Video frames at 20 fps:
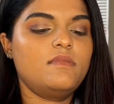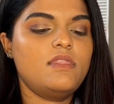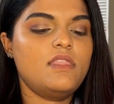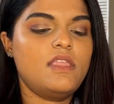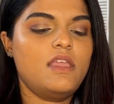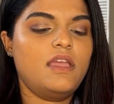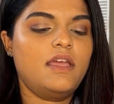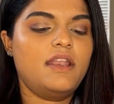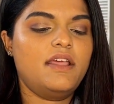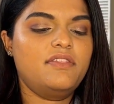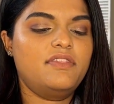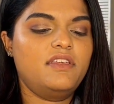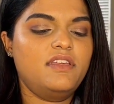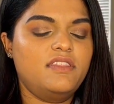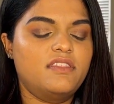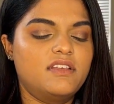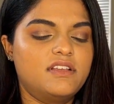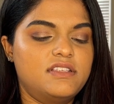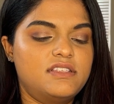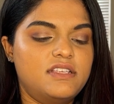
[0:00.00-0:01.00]
and I think
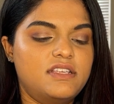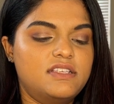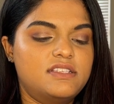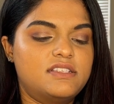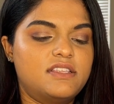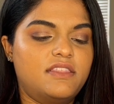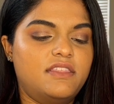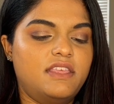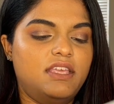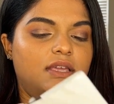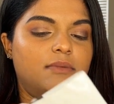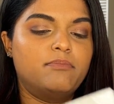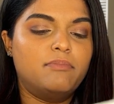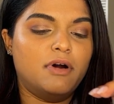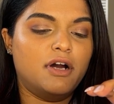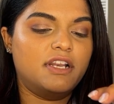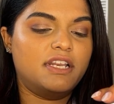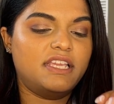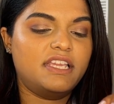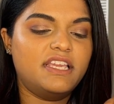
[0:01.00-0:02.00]
this is the
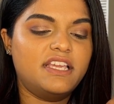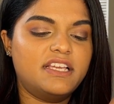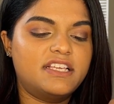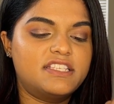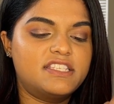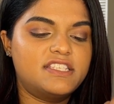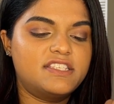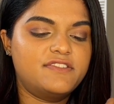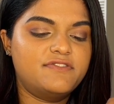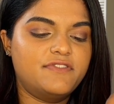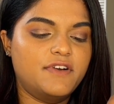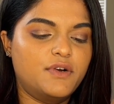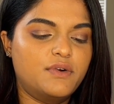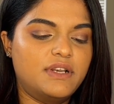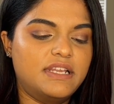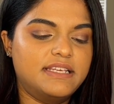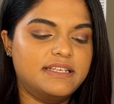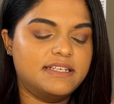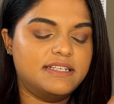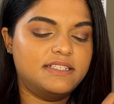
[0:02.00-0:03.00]
body
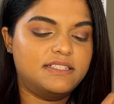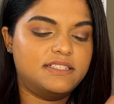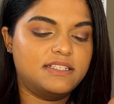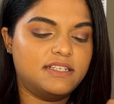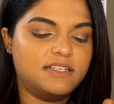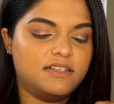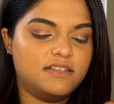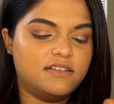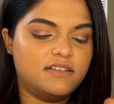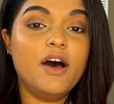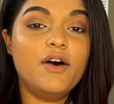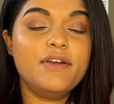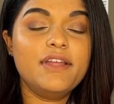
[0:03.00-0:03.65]
exfoliator. Oh